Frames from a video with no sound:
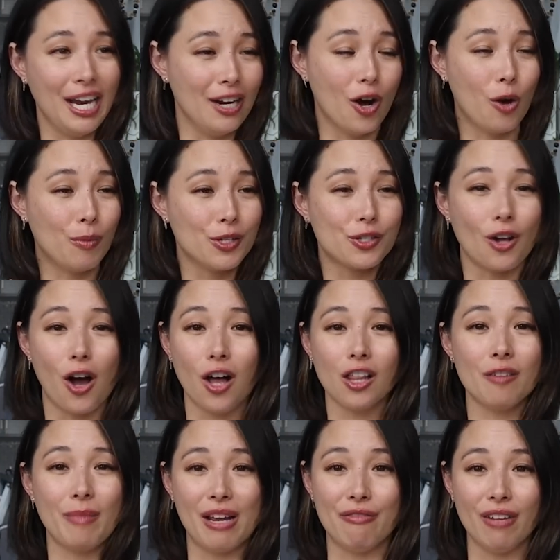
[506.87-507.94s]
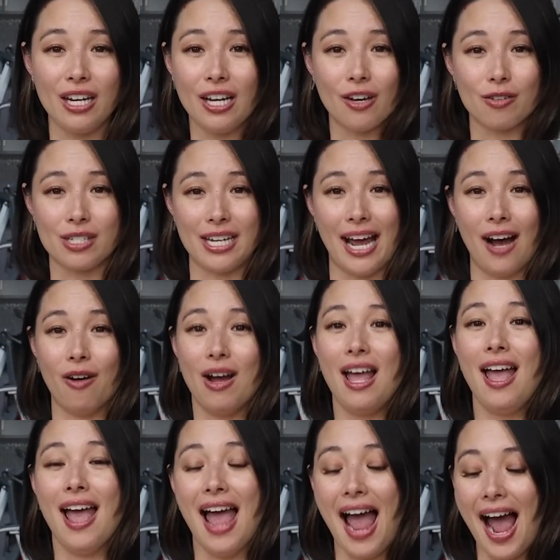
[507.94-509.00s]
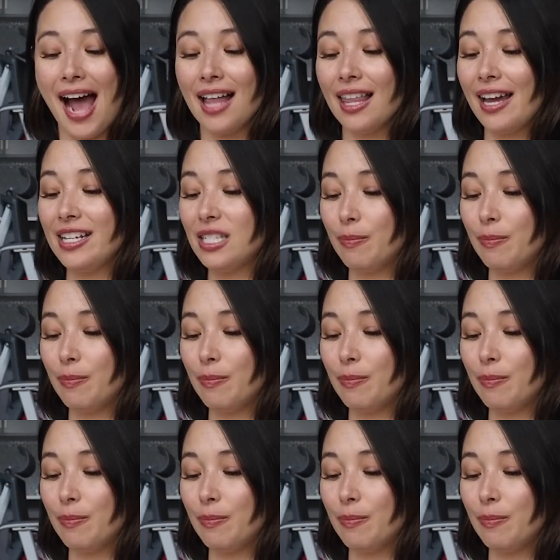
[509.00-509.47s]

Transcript: in almost all of my videos now. Ally